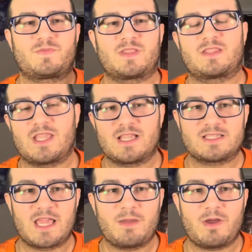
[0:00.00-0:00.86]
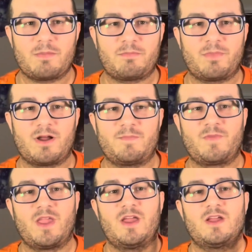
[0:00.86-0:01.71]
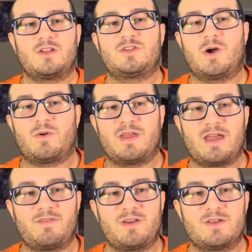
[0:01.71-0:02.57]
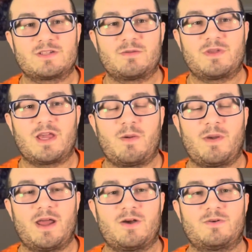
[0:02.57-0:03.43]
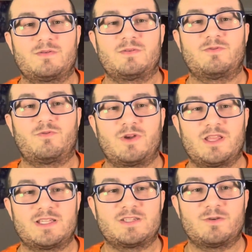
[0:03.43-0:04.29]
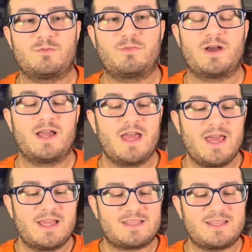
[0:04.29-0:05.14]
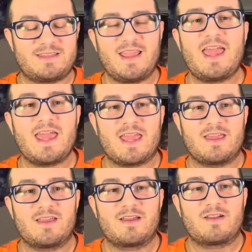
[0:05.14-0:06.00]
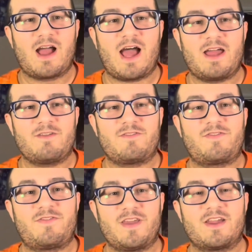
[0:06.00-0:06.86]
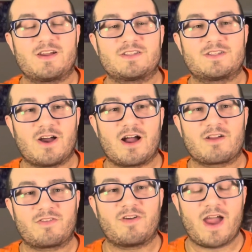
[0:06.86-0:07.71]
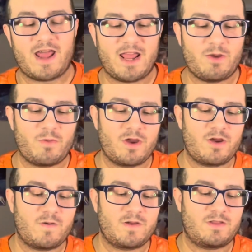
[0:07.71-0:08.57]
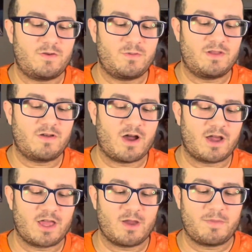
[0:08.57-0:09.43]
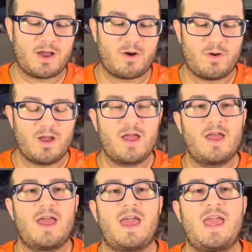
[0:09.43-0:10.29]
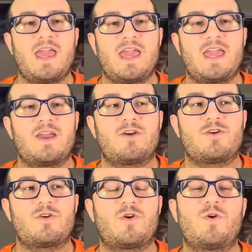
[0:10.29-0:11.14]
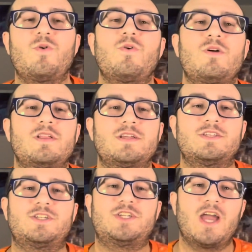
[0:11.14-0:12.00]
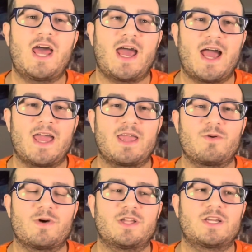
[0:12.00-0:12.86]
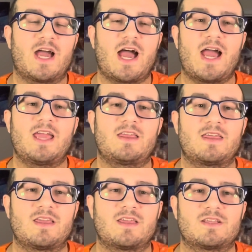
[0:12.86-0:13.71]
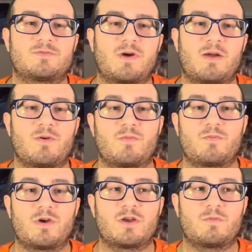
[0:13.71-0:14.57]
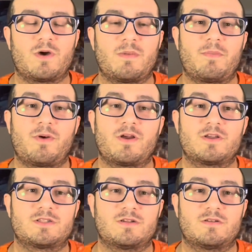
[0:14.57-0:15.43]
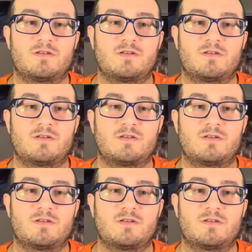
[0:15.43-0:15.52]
things came up, but don't worry, that video is going to be coming out really soon. But today on Figure Talk Friday, we're going to be talking about a cool Jedi, which I think is probably one of my personal,